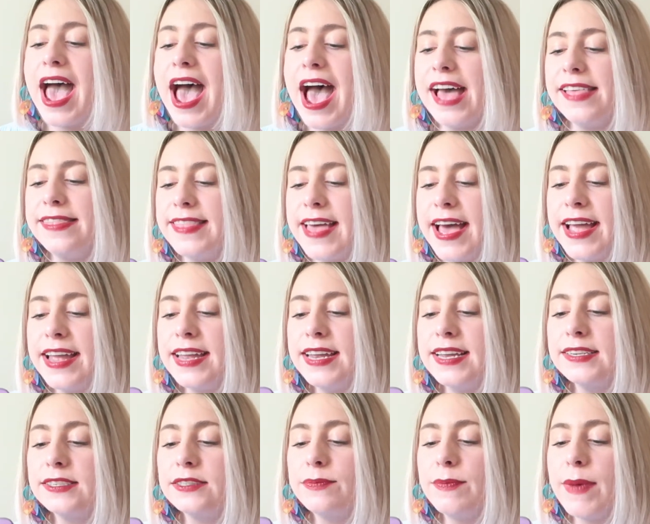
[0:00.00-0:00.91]
and that
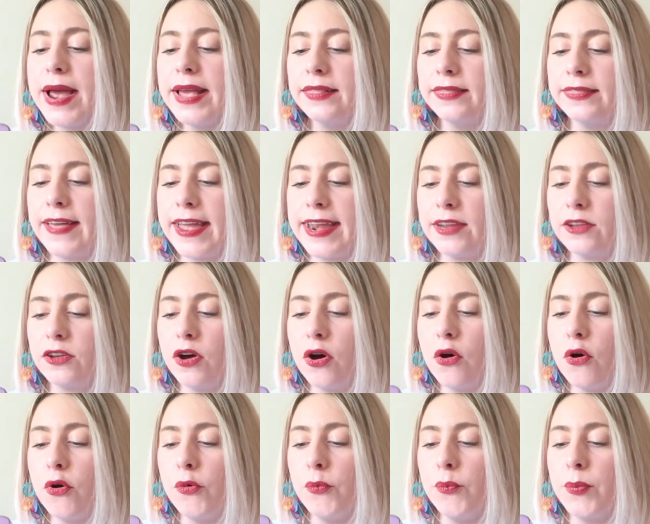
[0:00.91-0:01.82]
is my
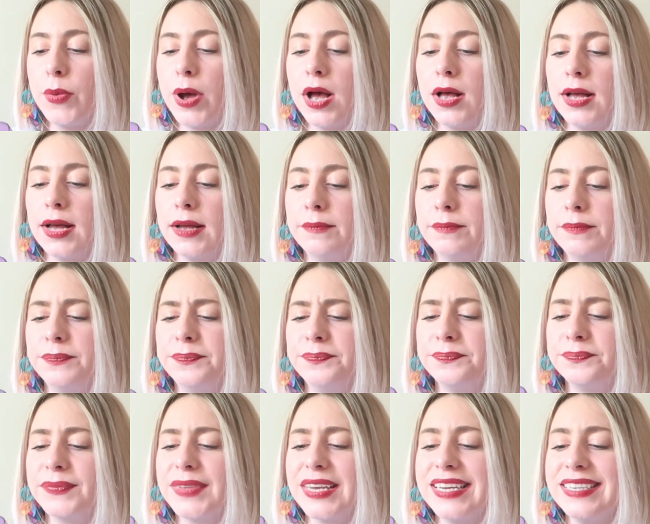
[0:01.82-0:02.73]
Lancome, um,